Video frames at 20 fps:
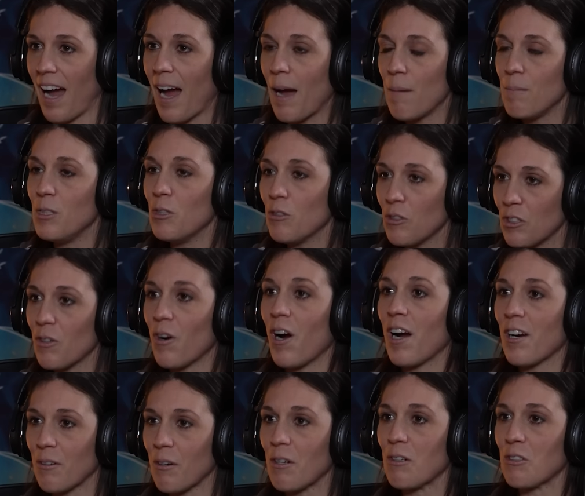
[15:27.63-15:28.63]
I'm used to
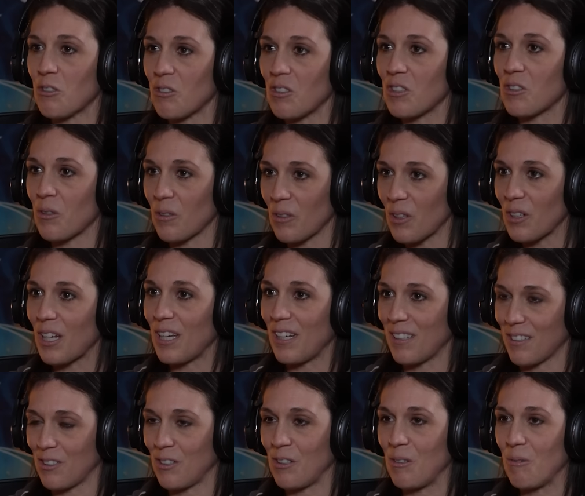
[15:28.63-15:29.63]
our grocery store looking
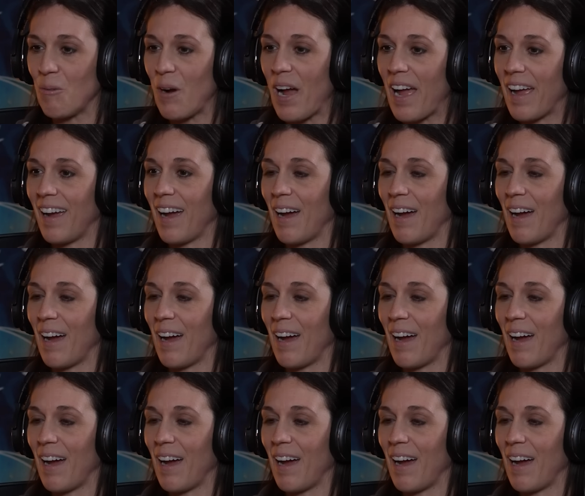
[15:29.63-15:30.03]
a certain way.